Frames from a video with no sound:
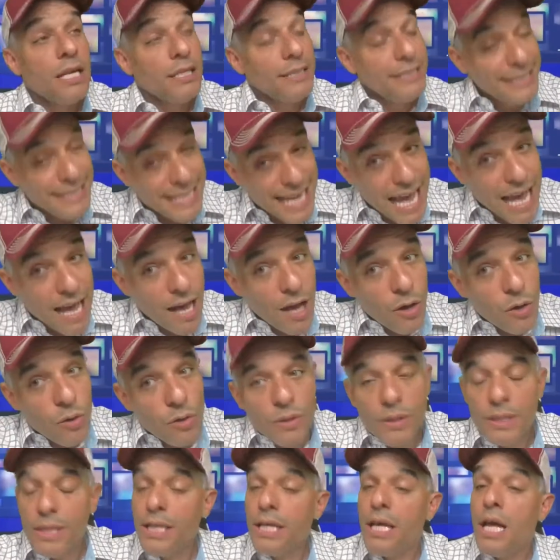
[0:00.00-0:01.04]
Now,
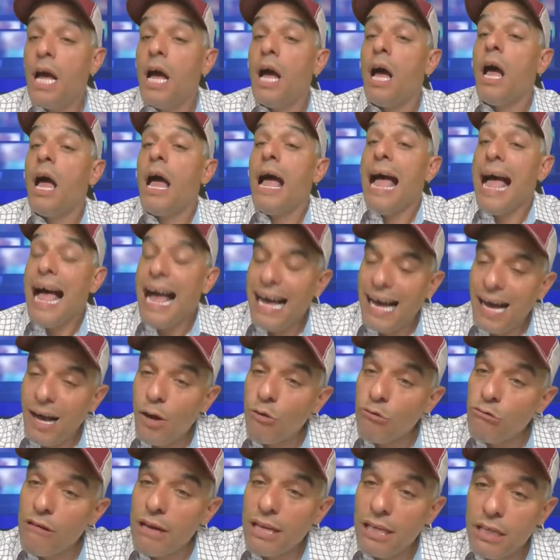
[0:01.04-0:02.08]

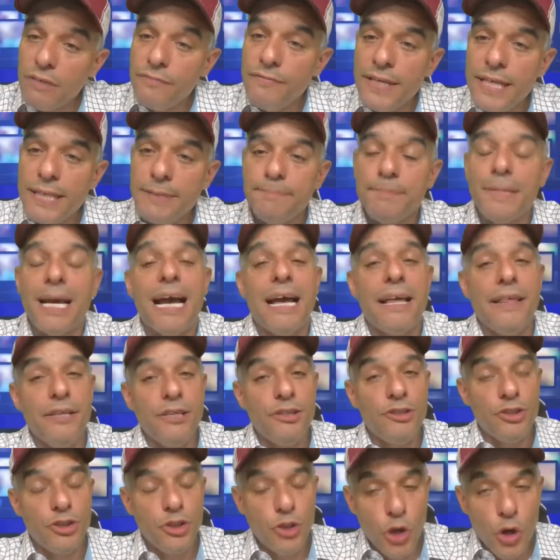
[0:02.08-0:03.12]
how relevant? I
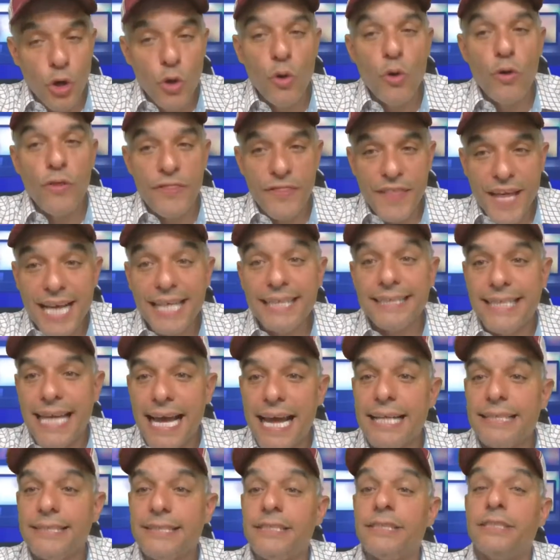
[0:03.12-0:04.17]
do think
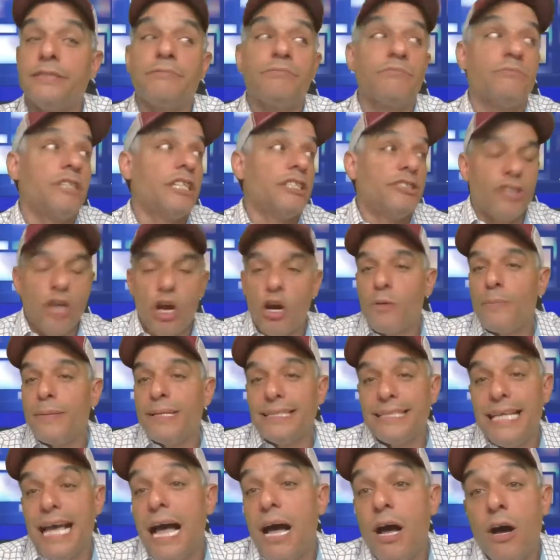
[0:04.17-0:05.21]
that
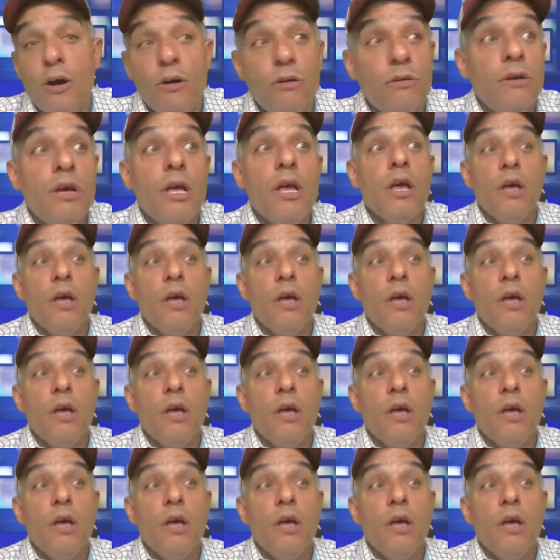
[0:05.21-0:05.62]
determines how